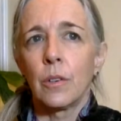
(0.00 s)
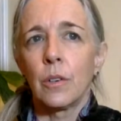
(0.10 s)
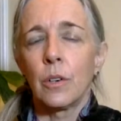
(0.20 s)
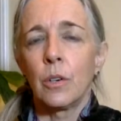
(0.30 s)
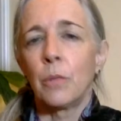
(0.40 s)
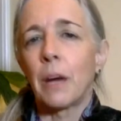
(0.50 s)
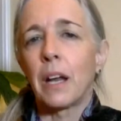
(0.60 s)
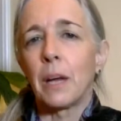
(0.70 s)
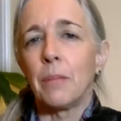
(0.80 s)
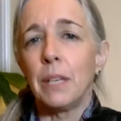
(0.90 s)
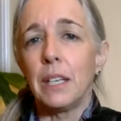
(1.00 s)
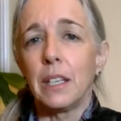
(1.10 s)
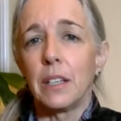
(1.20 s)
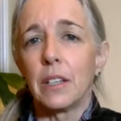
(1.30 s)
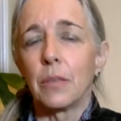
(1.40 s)
who might I
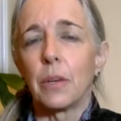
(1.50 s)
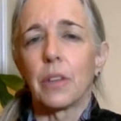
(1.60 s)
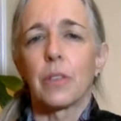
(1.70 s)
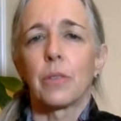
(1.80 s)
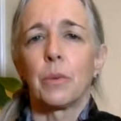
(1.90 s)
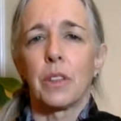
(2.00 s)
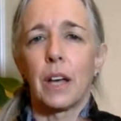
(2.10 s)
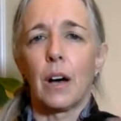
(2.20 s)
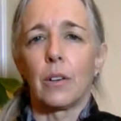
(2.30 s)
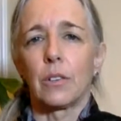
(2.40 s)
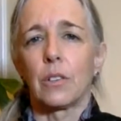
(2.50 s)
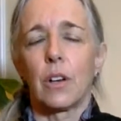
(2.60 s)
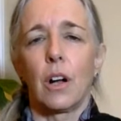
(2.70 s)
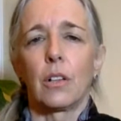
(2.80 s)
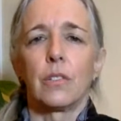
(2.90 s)
be without
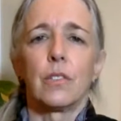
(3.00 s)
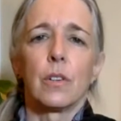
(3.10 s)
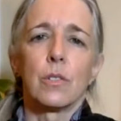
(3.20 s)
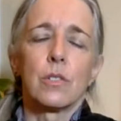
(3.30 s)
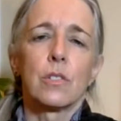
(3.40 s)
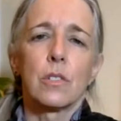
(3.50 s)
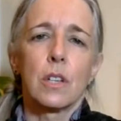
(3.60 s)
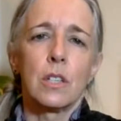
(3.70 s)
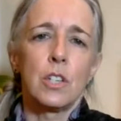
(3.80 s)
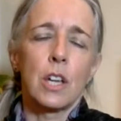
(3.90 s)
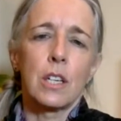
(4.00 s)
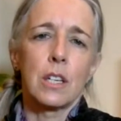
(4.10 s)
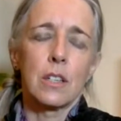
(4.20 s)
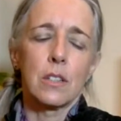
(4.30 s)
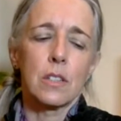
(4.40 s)
all of those
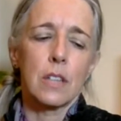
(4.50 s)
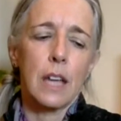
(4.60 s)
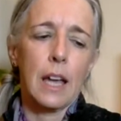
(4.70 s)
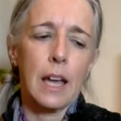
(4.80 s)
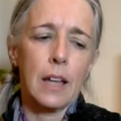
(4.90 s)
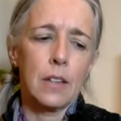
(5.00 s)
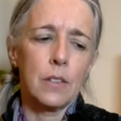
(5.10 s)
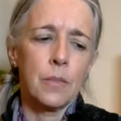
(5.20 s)
agendas? And